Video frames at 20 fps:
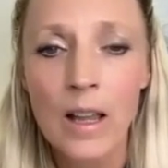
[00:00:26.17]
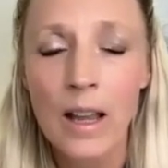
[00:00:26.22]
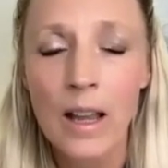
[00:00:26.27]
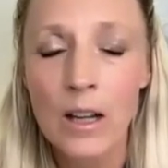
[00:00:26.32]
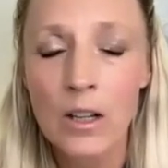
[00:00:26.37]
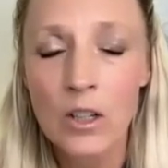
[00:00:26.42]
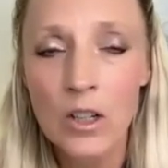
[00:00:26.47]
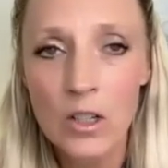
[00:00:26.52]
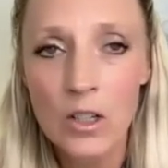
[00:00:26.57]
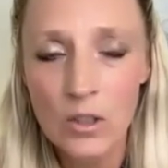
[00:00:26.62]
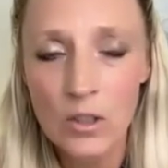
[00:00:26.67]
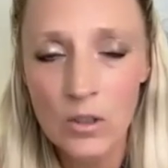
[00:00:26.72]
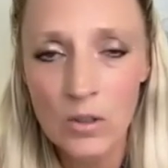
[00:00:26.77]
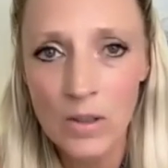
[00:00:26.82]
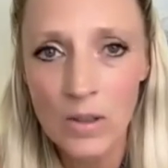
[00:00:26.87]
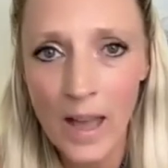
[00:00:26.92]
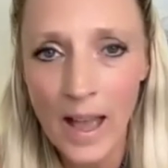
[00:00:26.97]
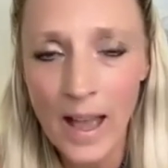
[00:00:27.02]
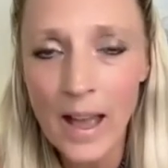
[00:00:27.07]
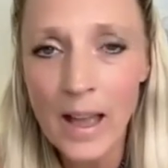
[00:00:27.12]
And you can do
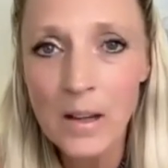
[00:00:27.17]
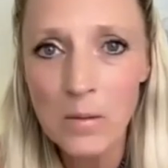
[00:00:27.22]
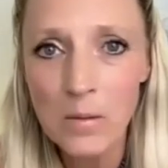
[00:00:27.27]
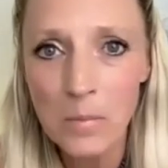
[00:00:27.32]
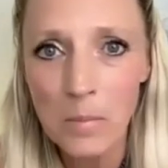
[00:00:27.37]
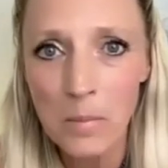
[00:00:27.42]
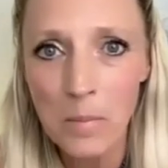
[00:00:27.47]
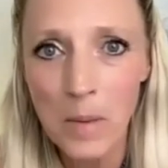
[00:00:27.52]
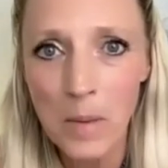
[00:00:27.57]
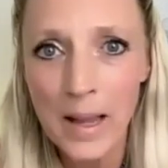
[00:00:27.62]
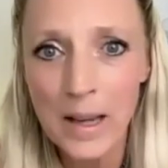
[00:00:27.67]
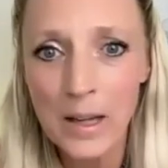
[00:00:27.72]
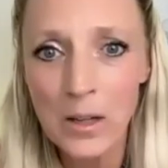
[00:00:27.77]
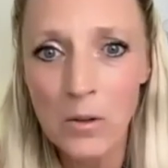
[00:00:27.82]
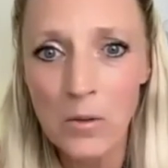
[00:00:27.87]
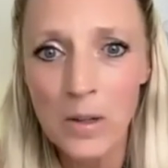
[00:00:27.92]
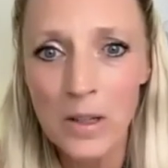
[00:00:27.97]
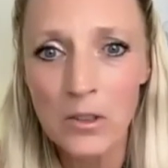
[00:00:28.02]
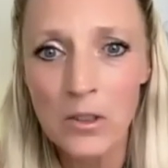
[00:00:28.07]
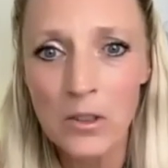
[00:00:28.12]
that by
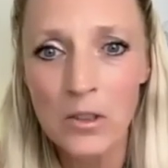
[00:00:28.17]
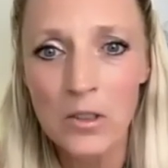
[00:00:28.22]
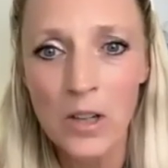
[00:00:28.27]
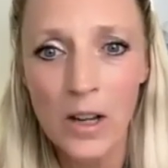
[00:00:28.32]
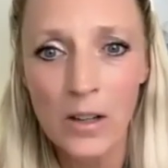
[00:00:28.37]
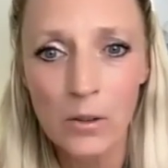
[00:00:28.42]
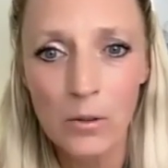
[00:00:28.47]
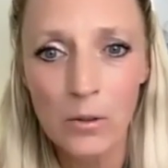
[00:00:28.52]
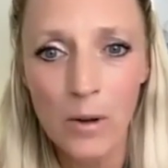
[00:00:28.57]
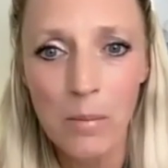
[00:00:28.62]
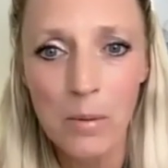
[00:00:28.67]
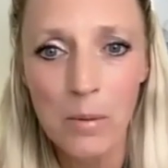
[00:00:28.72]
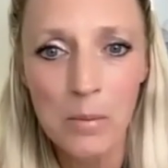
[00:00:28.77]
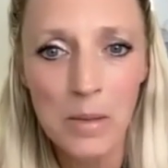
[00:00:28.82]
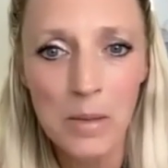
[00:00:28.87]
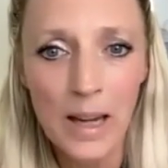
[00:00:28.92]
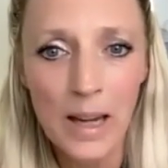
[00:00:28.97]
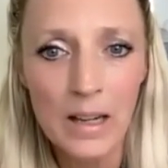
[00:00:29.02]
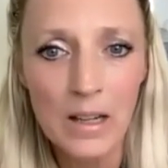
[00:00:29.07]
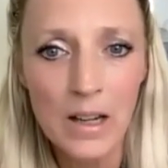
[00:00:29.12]
going to
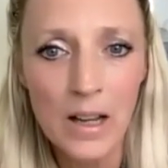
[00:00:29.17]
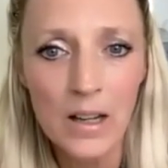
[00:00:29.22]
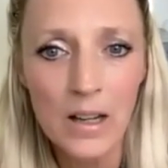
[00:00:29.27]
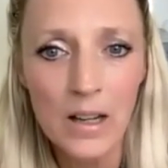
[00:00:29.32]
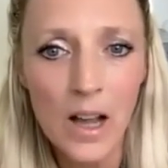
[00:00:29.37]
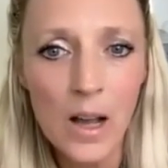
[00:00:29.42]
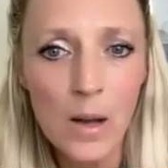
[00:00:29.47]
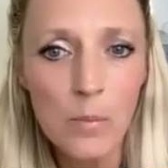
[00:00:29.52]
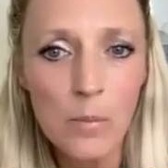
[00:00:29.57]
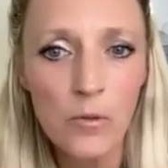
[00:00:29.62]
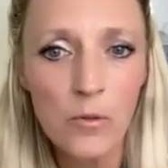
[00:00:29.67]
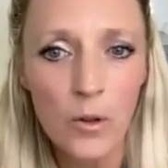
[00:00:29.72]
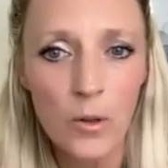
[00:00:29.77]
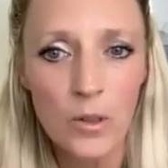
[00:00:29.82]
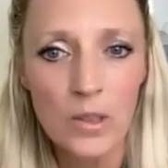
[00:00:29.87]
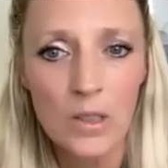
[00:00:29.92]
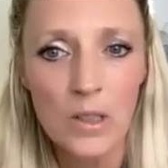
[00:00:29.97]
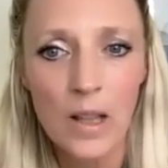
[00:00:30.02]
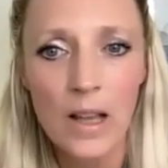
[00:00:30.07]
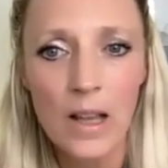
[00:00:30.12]
drrobynmckay.com
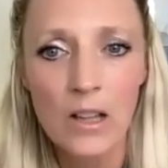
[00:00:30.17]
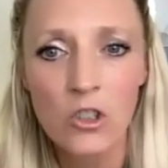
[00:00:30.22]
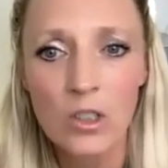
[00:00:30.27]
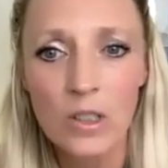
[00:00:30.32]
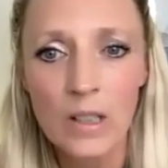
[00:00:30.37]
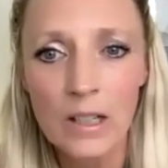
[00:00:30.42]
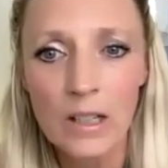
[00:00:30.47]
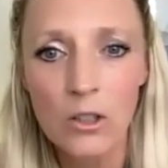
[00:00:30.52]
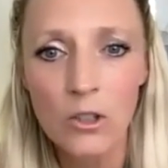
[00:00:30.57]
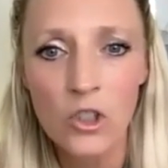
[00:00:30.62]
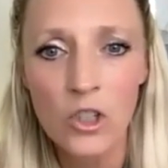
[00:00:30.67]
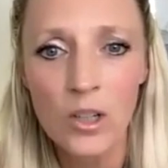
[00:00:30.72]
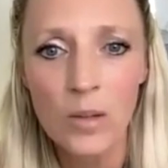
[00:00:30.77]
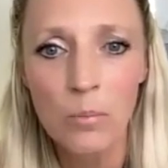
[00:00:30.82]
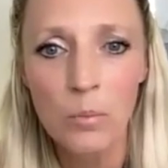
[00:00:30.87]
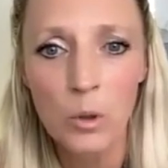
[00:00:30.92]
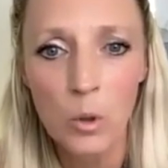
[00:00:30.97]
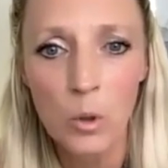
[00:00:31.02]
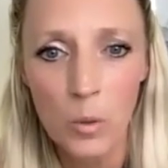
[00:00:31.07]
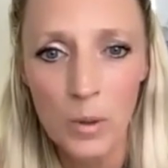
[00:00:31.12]
forward slash
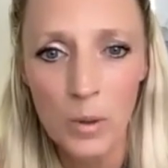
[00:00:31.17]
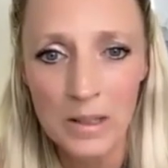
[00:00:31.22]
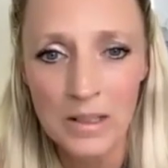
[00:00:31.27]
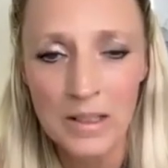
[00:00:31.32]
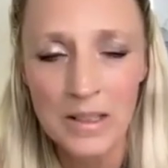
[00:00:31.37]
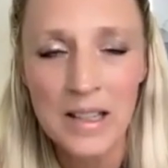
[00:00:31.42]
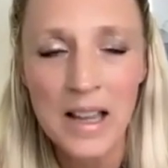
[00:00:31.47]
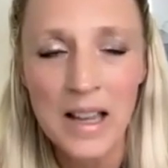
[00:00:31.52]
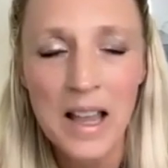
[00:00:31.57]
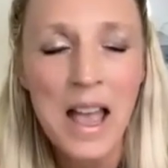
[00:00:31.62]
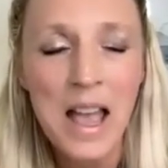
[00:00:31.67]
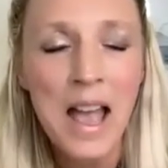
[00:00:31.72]
leadership quiz.